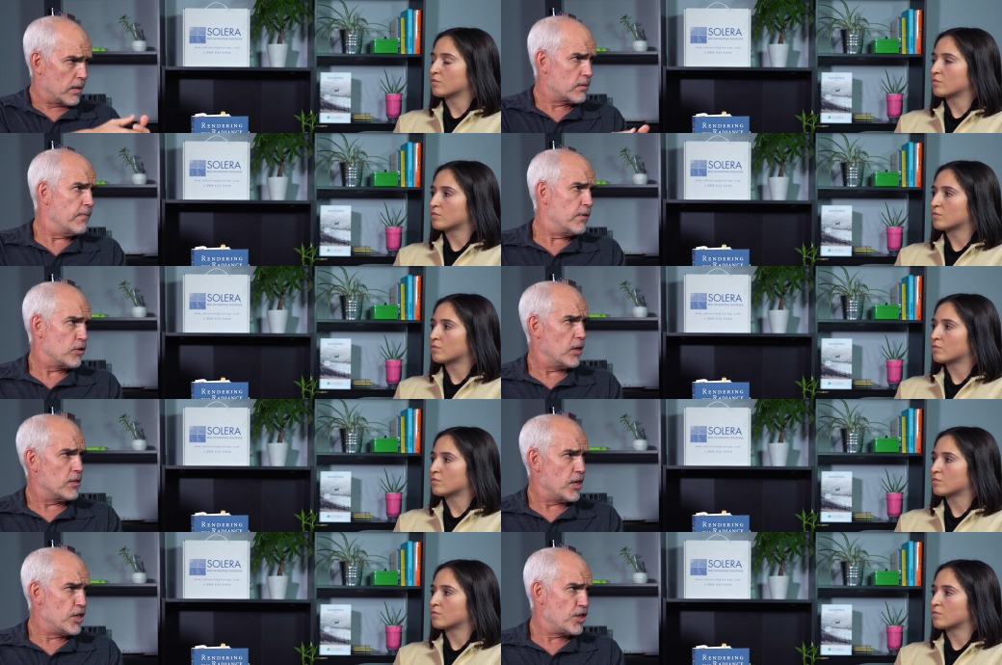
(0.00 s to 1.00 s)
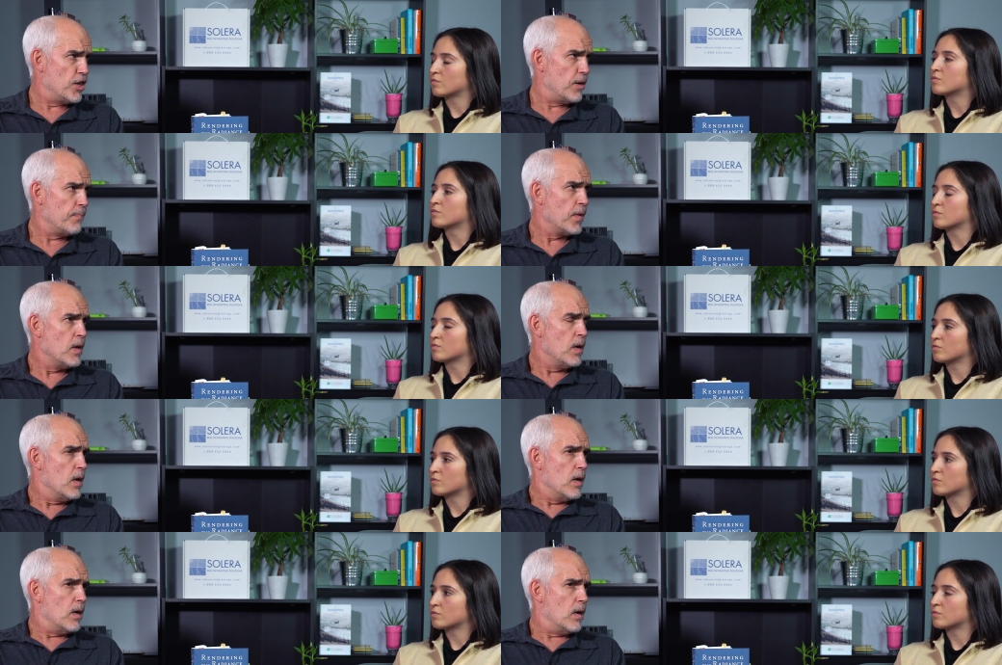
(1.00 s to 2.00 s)
Speaker 1: get some visualization,
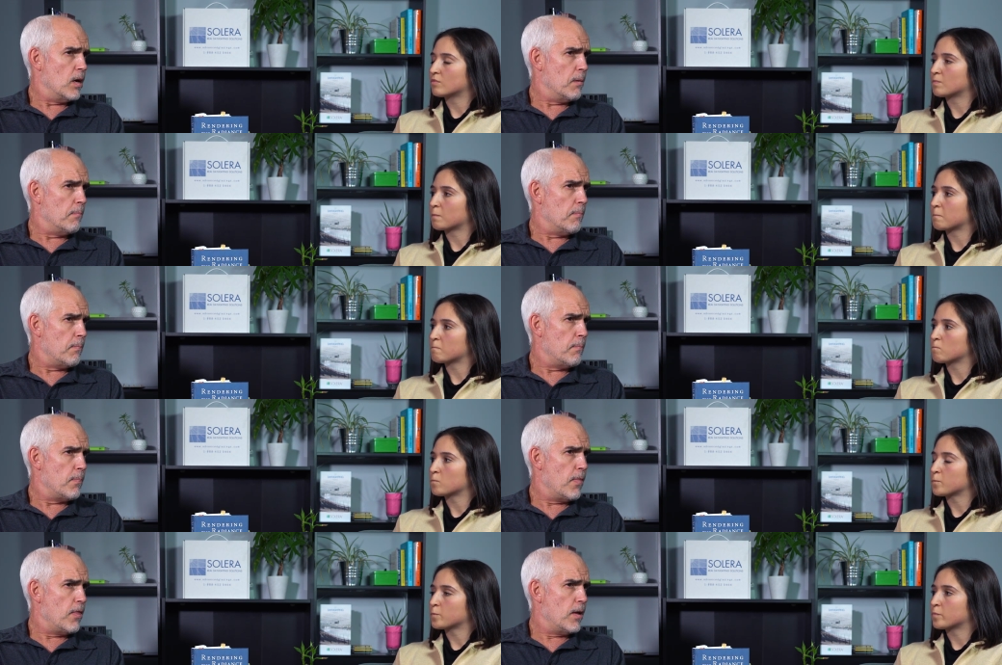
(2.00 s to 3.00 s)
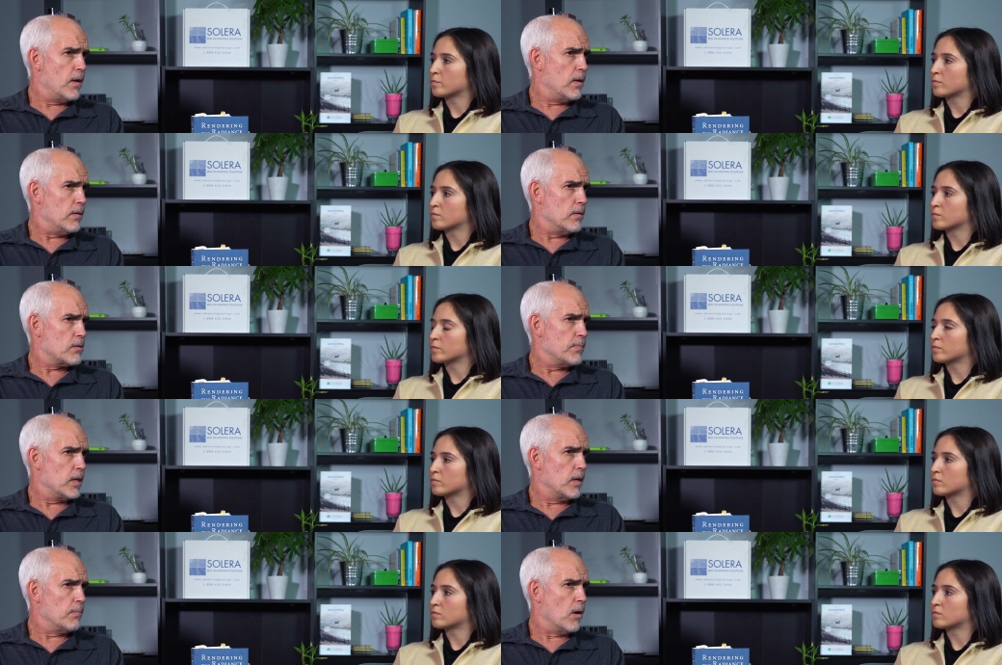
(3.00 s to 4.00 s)
um, then and, and, some
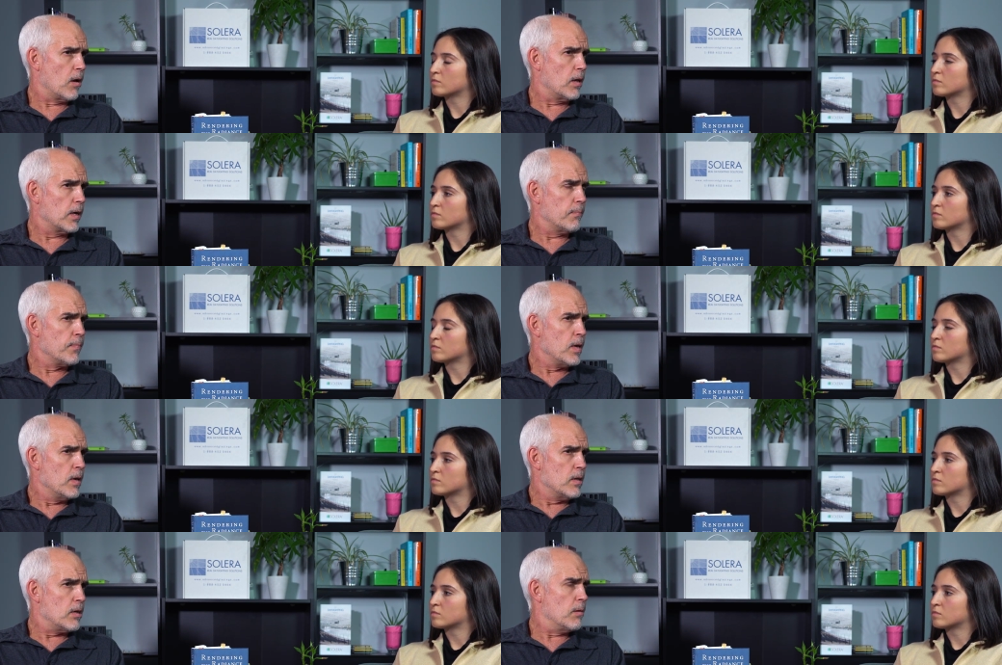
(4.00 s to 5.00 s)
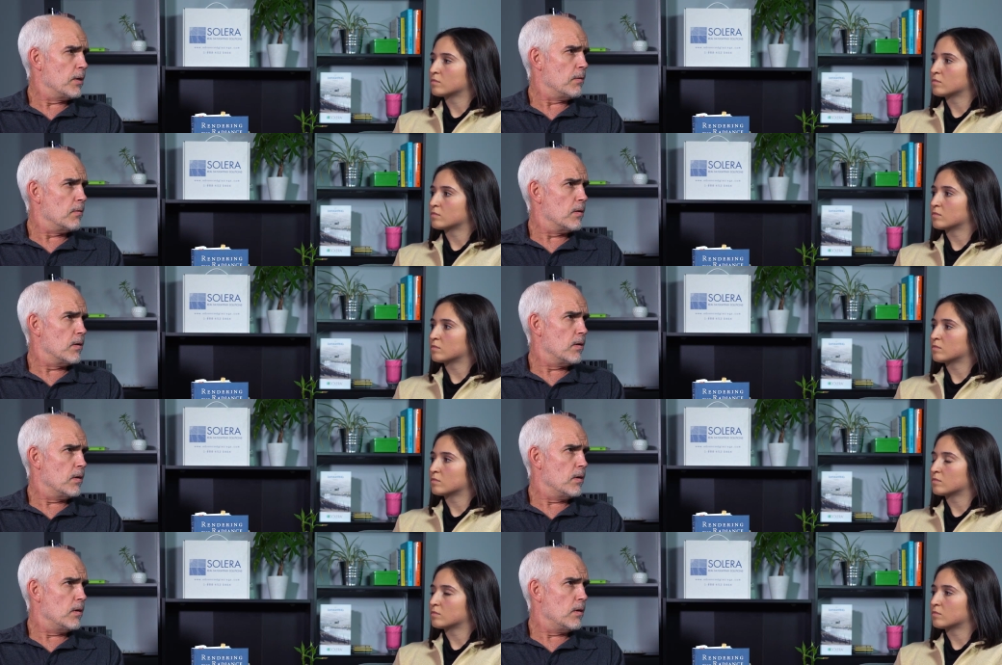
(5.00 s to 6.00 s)
daylight modeling. Tell me,
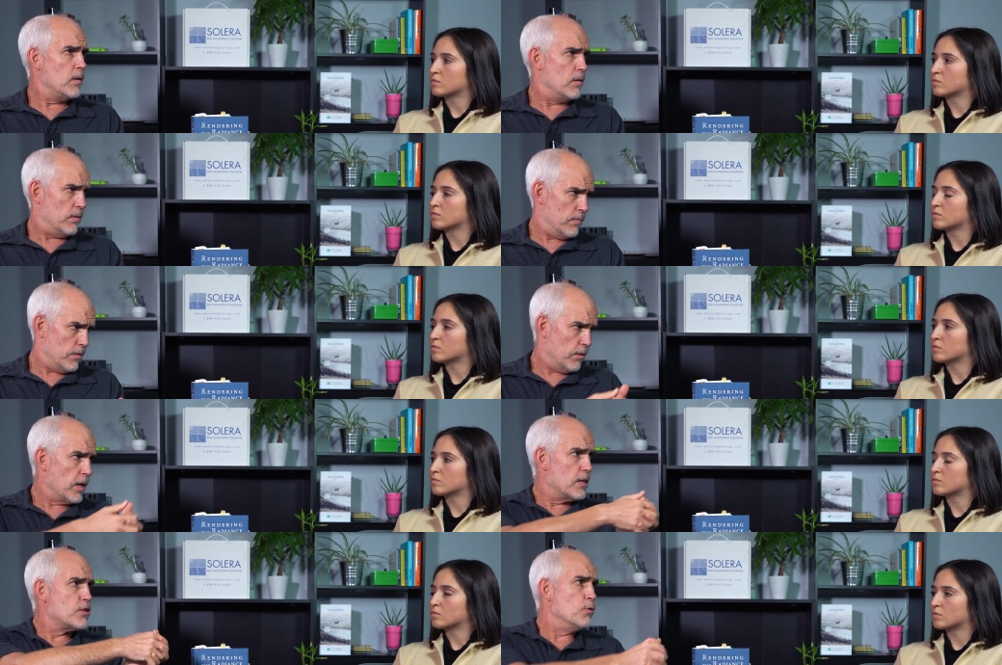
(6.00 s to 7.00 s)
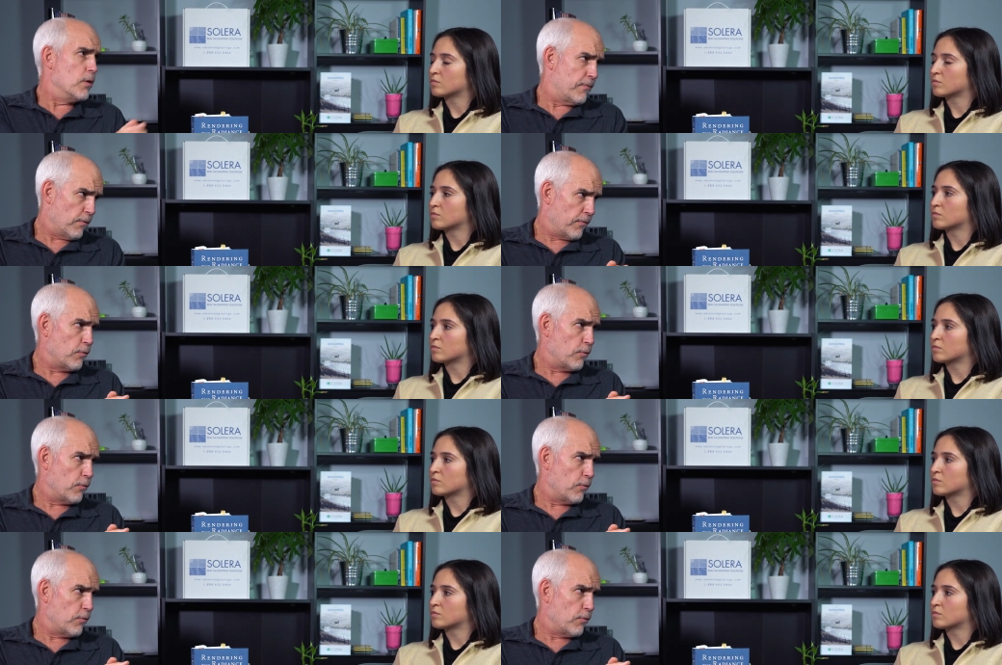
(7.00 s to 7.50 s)
you guys do it for